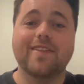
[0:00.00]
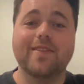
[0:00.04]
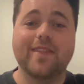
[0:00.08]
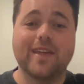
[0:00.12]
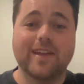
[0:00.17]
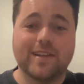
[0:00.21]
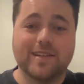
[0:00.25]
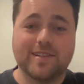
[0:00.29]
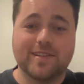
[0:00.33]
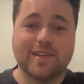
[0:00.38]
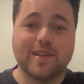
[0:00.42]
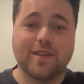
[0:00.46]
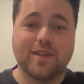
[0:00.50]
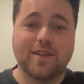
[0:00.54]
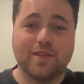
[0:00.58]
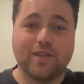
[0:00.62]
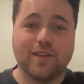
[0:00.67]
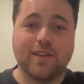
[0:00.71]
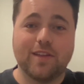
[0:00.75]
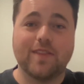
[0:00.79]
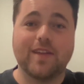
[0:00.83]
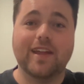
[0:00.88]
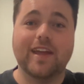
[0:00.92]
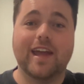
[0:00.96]
that is a
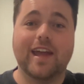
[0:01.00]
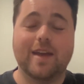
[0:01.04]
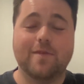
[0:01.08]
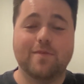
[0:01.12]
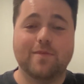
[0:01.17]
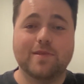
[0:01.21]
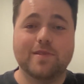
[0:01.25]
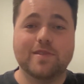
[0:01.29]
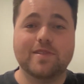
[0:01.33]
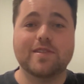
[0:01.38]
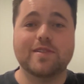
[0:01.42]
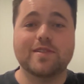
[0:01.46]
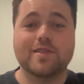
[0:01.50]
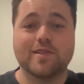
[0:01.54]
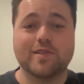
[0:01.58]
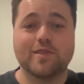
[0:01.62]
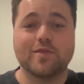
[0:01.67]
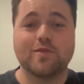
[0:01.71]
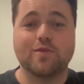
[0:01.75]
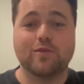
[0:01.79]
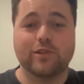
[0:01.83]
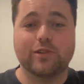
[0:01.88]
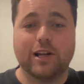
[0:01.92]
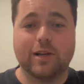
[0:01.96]
thing that happens in
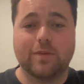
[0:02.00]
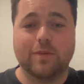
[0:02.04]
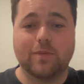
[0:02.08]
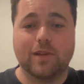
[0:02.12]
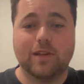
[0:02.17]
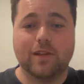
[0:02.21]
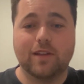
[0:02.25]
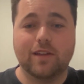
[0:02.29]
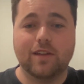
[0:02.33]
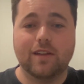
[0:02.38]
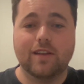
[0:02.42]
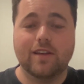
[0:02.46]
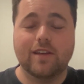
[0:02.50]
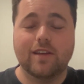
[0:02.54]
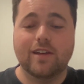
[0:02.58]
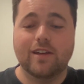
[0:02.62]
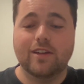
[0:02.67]
Super Rugby.